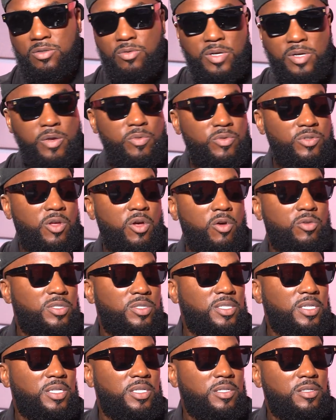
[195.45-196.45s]
So they was all
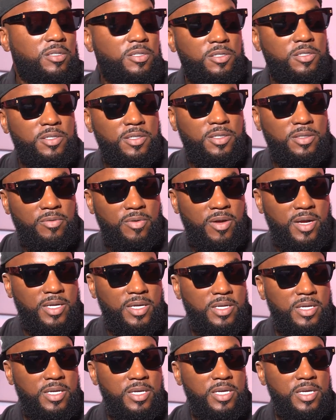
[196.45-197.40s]
still in the hood, right?